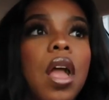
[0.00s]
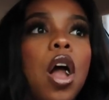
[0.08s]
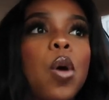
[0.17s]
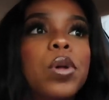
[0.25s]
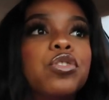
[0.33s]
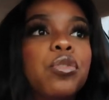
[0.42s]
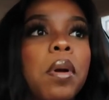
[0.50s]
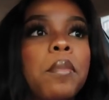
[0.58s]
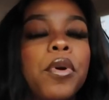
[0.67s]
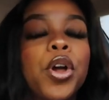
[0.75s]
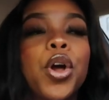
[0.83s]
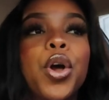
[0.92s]
Always
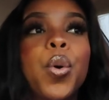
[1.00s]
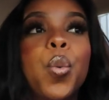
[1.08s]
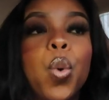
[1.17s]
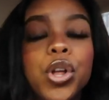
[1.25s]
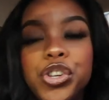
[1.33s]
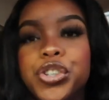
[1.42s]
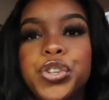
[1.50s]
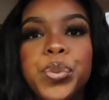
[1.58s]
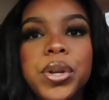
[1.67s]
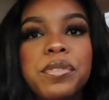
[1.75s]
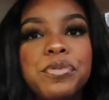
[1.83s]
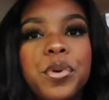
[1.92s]
remember what you're
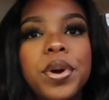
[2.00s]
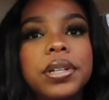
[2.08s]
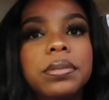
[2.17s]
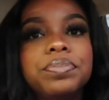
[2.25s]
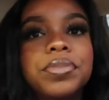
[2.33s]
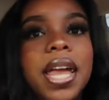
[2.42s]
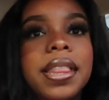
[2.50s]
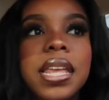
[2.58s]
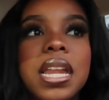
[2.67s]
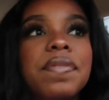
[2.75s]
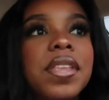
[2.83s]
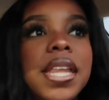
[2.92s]
doing it for at the
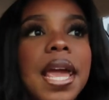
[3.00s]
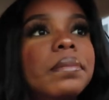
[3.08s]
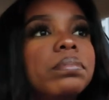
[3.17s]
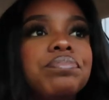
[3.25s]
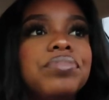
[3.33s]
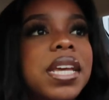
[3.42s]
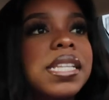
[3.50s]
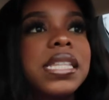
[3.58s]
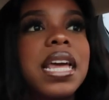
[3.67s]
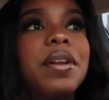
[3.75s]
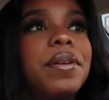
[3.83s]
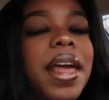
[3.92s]
end of the day. That's
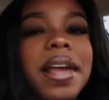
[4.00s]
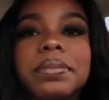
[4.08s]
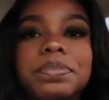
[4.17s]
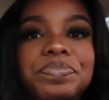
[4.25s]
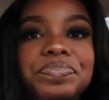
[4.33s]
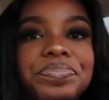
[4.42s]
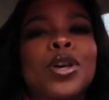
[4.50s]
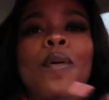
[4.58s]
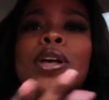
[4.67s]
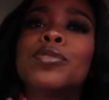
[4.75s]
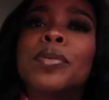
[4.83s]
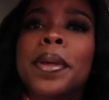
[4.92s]
that on that.
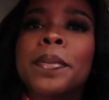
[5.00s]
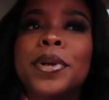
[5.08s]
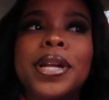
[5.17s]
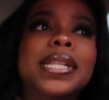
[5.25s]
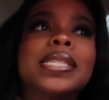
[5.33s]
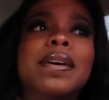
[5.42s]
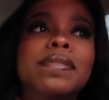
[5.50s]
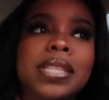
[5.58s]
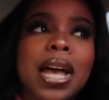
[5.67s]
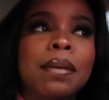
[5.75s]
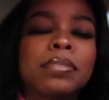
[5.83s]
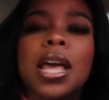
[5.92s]
Always remember that tough
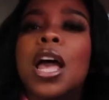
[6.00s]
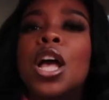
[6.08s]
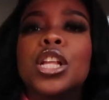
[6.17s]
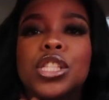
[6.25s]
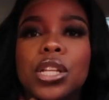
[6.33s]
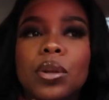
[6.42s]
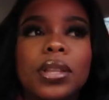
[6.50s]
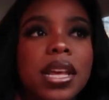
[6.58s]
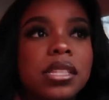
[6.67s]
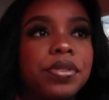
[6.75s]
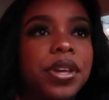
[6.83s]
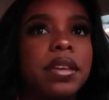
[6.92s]
times don't
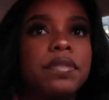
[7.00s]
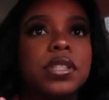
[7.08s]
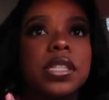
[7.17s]
last forever,